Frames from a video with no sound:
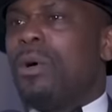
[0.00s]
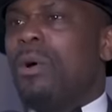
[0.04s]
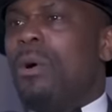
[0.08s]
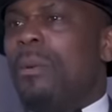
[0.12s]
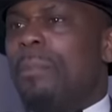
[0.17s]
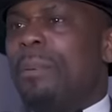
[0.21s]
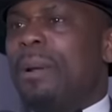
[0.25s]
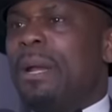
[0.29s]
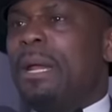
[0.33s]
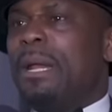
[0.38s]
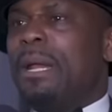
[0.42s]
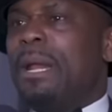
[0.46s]

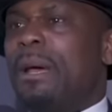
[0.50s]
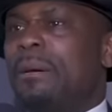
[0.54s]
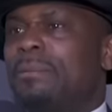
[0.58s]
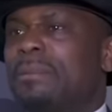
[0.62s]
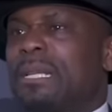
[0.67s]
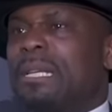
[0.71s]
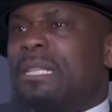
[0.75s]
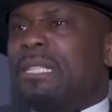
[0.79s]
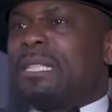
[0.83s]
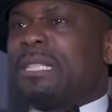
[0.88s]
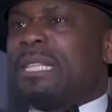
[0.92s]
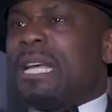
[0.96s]
opening up
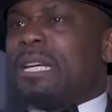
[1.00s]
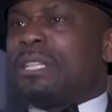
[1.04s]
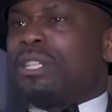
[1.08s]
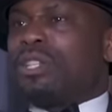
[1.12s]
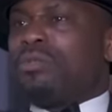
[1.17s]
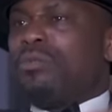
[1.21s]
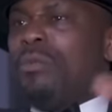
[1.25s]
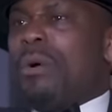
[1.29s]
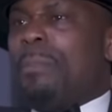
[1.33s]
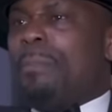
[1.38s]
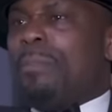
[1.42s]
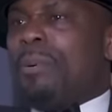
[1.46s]
this
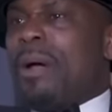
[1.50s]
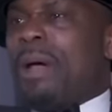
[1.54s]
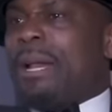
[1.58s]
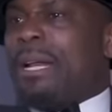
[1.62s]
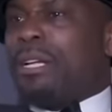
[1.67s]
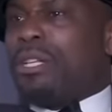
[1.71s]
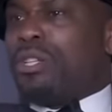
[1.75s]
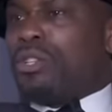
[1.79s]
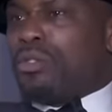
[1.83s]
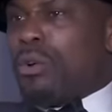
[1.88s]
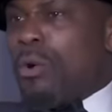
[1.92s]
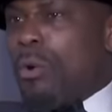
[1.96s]
sexual
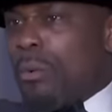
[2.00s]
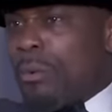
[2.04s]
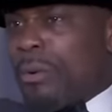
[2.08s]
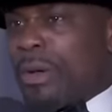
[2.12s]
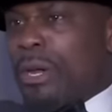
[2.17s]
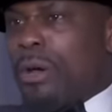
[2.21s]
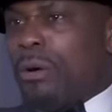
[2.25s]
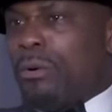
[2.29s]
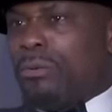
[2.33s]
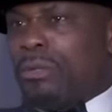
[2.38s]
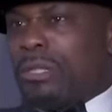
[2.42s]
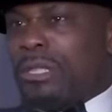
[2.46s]

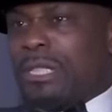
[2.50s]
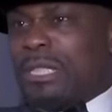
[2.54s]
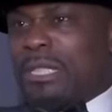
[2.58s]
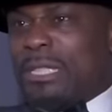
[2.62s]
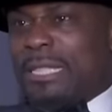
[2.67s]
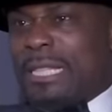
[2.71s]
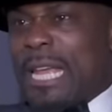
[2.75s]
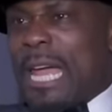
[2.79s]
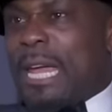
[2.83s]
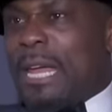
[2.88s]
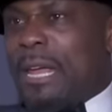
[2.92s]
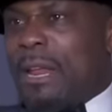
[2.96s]
predatorial
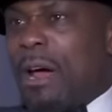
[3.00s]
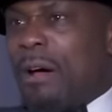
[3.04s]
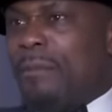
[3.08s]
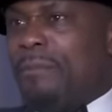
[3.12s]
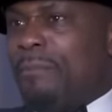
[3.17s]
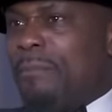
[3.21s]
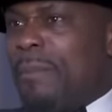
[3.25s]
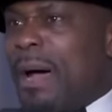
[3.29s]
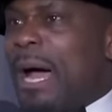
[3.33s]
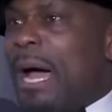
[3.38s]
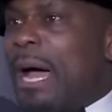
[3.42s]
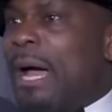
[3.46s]
state of
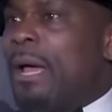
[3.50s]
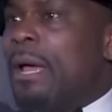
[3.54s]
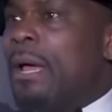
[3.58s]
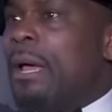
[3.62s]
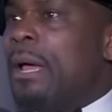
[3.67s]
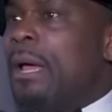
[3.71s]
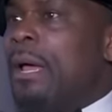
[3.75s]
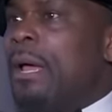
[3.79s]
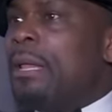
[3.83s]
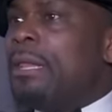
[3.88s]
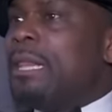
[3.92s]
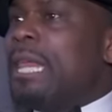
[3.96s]
mind
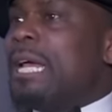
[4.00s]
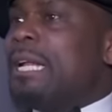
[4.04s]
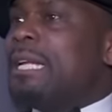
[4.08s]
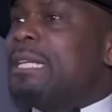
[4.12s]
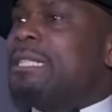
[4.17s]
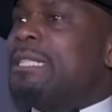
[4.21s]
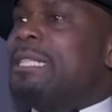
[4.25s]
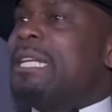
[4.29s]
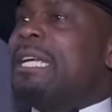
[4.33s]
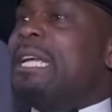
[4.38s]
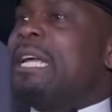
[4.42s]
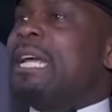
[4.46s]
that
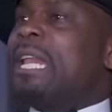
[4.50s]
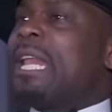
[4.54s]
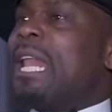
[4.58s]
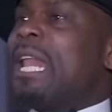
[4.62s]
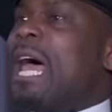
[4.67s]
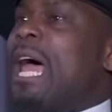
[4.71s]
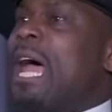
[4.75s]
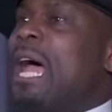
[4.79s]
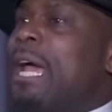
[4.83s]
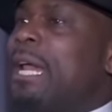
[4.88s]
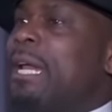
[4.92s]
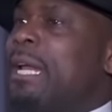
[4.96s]
is
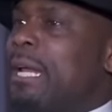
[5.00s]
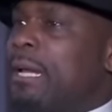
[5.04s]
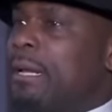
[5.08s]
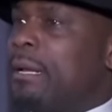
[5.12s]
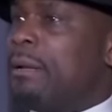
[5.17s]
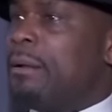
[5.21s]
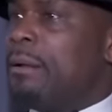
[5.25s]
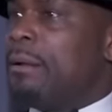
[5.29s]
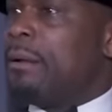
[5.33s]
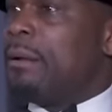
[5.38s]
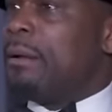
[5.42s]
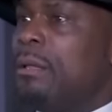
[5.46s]
declining?
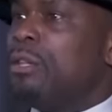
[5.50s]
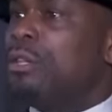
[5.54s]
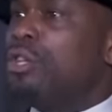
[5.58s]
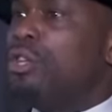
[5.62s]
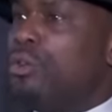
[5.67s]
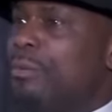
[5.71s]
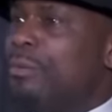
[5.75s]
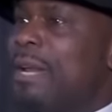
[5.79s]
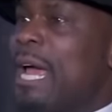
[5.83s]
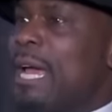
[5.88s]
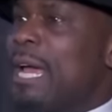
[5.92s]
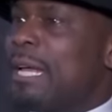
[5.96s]

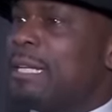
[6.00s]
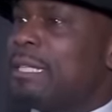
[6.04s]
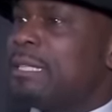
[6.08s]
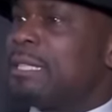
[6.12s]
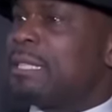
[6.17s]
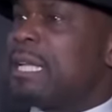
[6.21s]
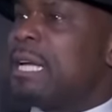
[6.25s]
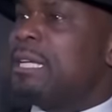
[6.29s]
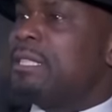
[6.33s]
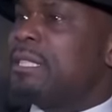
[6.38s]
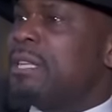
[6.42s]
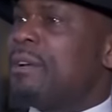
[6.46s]
United
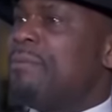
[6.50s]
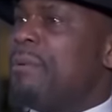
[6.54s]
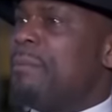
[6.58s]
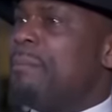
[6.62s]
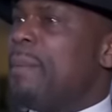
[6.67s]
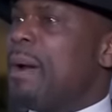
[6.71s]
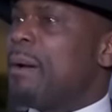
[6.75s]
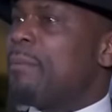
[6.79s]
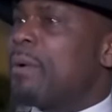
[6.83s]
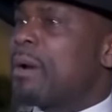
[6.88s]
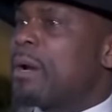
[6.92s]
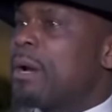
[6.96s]
States of
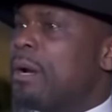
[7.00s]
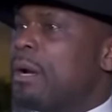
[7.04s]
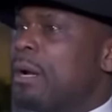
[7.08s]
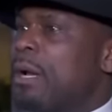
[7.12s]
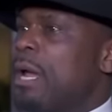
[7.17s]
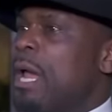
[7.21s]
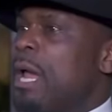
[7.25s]
America,